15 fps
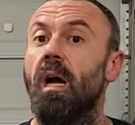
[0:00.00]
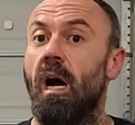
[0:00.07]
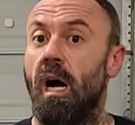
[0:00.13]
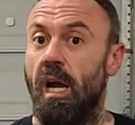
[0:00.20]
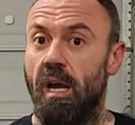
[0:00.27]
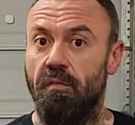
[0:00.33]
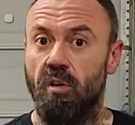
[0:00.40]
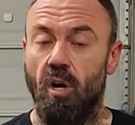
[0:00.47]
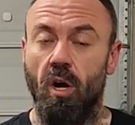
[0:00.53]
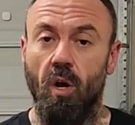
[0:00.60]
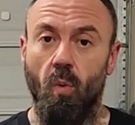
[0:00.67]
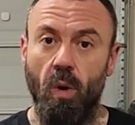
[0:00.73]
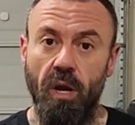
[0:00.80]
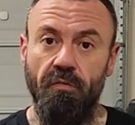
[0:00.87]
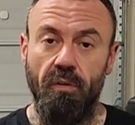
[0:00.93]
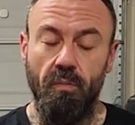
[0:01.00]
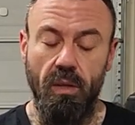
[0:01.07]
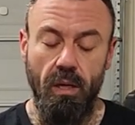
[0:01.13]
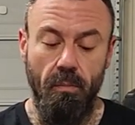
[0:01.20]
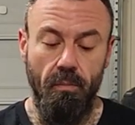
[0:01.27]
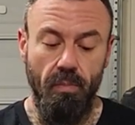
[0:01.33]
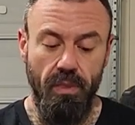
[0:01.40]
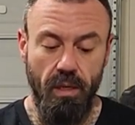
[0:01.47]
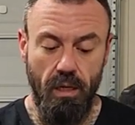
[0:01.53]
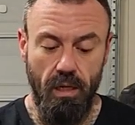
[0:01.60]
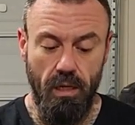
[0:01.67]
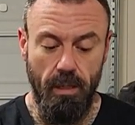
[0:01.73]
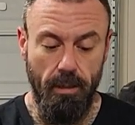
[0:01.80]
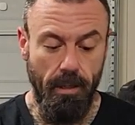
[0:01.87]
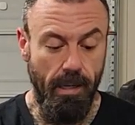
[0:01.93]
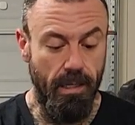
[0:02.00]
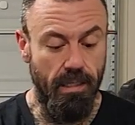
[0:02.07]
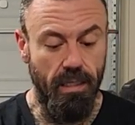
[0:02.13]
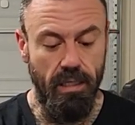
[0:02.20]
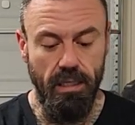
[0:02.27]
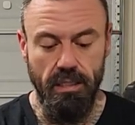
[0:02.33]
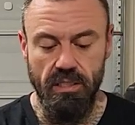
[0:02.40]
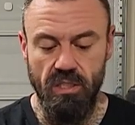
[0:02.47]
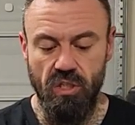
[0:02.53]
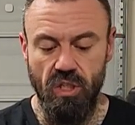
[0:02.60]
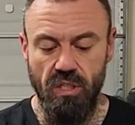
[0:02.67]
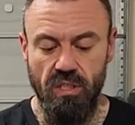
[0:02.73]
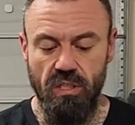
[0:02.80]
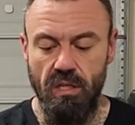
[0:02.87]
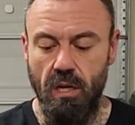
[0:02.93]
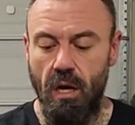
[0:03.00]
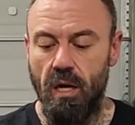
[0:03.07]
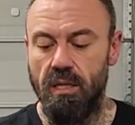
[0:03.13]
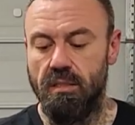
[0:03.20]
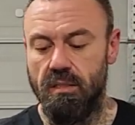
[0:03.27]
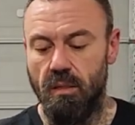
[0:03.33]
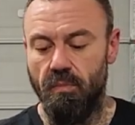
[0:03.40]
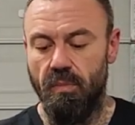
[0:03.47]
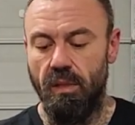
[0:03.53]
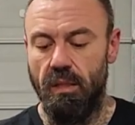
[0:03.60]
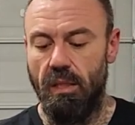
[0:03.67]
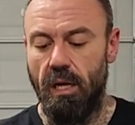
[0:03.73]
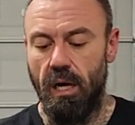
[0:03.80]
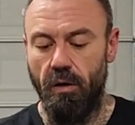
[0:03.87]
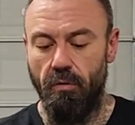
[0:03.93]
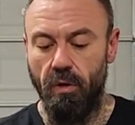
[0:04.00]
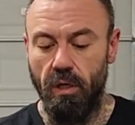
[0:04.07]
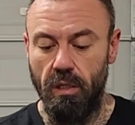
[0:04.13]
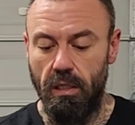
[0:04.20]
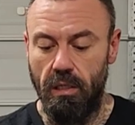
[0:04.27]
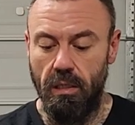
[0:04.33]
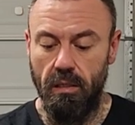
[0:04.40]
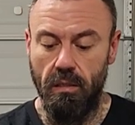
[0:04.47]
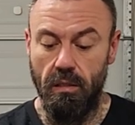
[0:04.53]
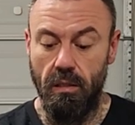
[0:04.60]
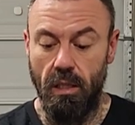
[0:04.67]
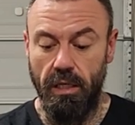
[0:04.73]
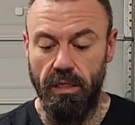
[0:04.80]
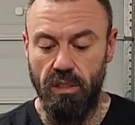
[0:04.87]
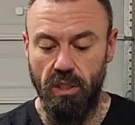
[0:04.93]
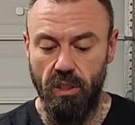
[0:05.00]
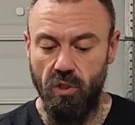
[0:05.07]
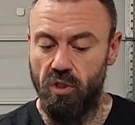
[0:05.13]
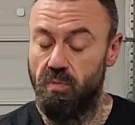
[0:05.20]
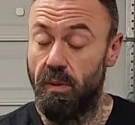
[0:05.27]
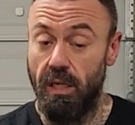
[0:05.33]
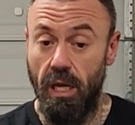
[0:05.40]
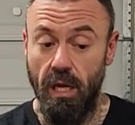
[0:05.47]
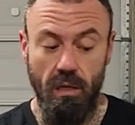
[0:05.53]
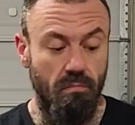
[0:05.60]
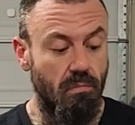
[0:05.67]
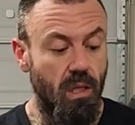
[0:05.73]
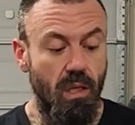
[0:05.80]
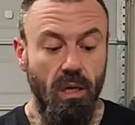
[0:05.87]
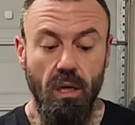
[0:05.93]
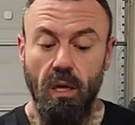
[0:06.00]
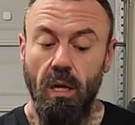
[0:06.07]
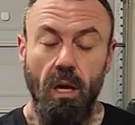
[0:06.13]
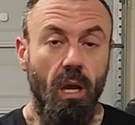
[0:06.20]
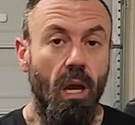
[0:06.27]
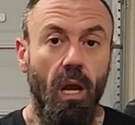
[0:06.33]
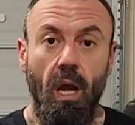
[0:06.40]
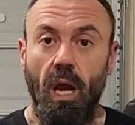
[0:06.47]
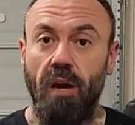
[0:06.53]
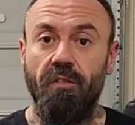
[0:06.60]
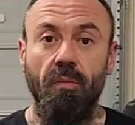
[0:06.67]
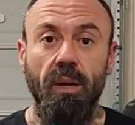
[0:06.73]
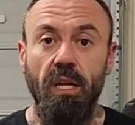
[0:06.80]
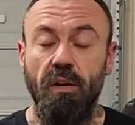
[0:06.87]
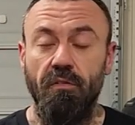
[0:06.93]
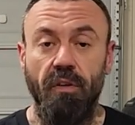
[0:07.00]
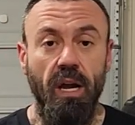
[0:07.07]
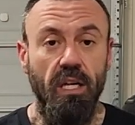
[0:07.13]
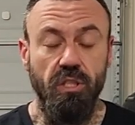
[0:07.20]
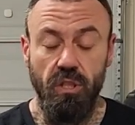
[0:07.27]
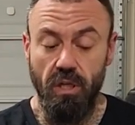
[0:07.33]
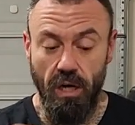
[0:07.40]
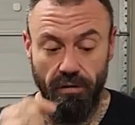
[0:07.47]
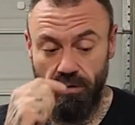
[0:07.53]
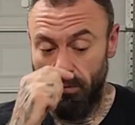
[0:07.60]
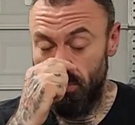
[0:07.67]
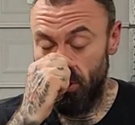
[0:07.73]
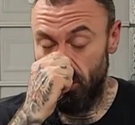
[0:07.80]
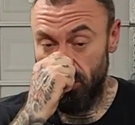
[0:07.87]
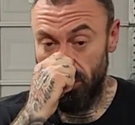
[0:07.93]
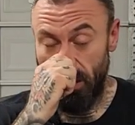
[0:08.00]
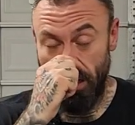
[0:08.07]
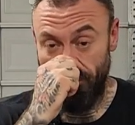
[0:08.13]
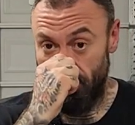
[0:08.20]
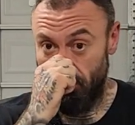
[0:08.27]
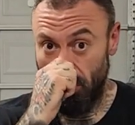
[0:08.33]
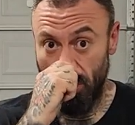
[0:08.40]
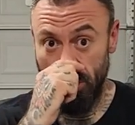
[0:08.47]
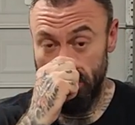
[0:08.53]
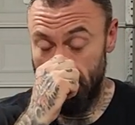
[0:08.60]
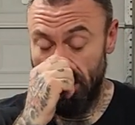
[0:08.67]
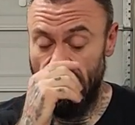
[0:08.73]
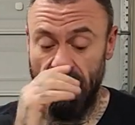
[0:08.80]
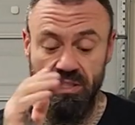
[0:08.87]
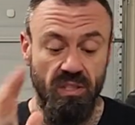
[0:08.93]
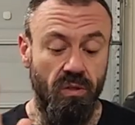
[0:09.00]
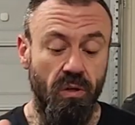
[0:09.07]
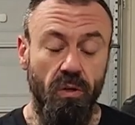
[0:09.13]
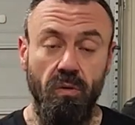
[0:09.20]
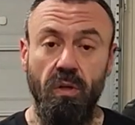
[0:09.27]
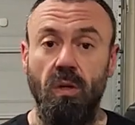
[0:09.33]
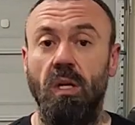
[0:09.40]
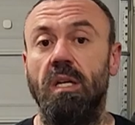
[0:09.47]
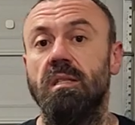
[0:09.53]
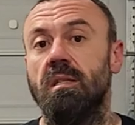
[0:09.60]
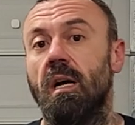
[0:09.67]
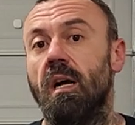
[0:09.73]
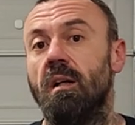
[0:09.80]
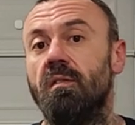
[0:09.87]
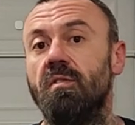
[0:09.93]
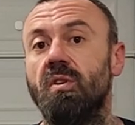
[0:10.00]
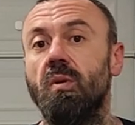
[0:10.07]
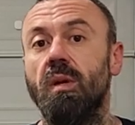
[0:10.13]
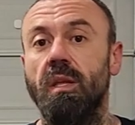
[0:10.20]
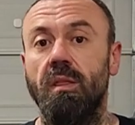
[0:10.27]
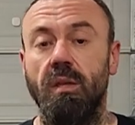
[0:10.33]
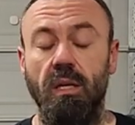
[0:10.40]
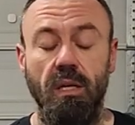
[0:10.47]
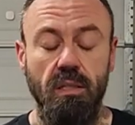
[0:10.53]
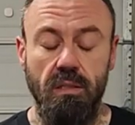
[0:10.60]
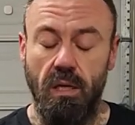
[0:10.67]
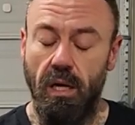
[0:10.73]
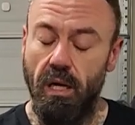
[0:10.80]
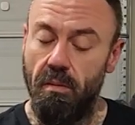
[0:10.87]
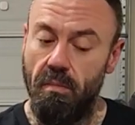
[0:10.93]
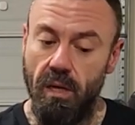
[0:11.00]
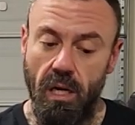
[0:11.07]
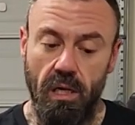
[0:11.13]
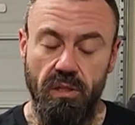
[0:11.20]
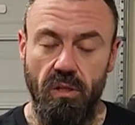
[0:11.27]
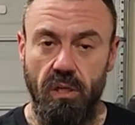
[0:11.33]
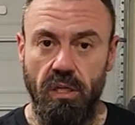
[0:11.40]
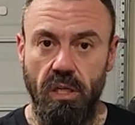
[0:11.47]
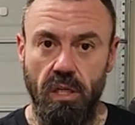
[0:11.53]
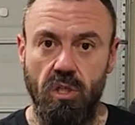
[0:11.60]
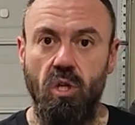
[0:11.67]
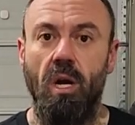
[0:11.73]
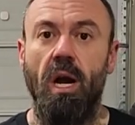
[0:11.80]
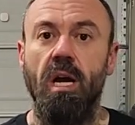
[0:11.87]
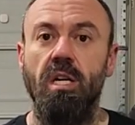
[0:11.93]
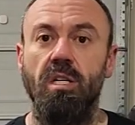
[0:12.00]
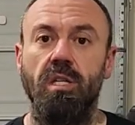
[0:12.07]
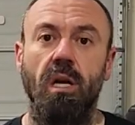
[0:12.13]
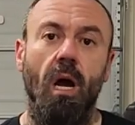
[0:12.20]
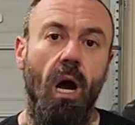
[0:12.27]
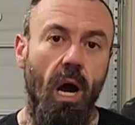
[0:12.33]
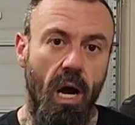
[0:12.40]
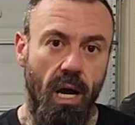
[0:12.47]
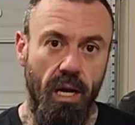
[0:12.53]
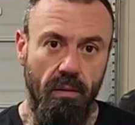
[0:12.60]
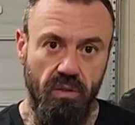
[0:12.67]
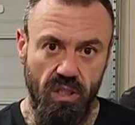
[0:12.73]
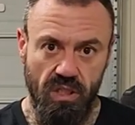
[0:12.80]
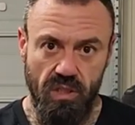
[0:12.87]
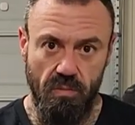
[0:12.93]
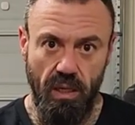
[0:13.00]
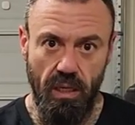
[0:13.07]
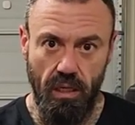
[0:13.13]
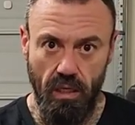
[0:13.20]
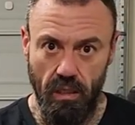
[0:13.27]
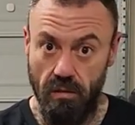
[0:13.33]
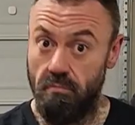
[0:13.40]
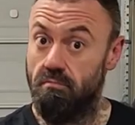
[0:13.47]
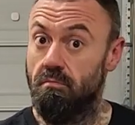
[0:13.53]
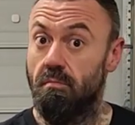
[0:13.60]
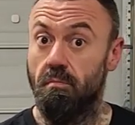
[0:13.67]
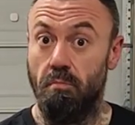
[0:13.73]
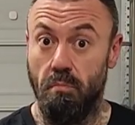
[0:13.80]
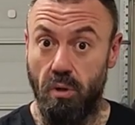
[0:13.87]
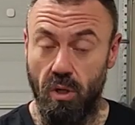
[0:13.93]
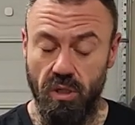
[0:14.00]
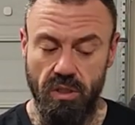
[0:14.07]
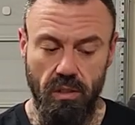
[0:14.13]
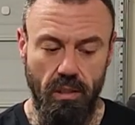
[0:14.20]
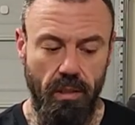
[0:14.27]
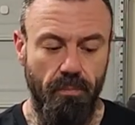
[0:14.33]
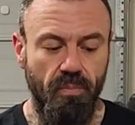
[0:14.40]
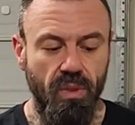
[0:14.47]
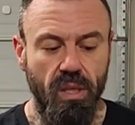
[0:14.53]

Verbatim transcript: I have gone away from them. Uh, it's just not something that I really like to use. But again, every manufacturer, every builder, every person has their own unique style of doing things. I am not talking trash. I am just speaking personally.